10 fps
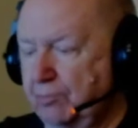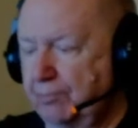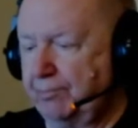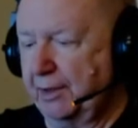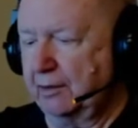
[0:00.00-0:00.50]

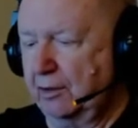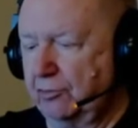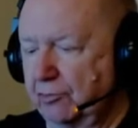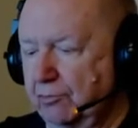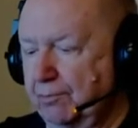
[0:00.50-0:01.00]
been. This
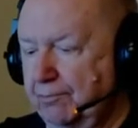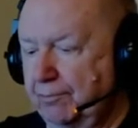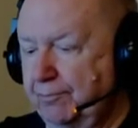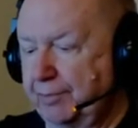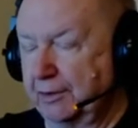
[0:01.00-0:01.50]
has
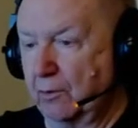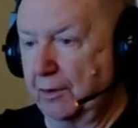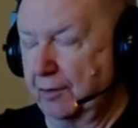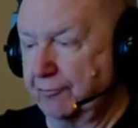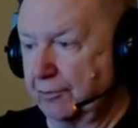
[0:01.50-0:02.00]
been going
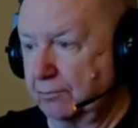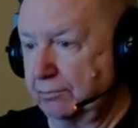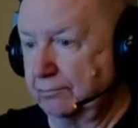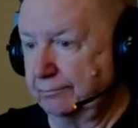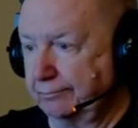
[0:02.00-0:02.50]
on for
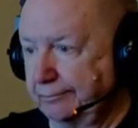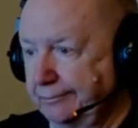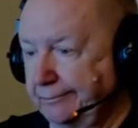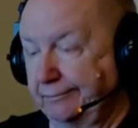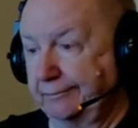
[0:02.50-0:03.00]

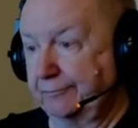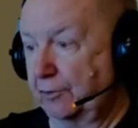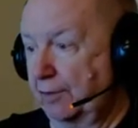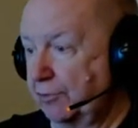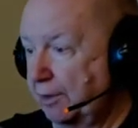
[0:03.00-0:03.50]

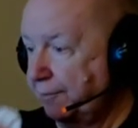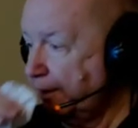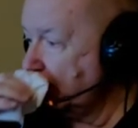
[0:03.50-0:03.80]
forever. I think.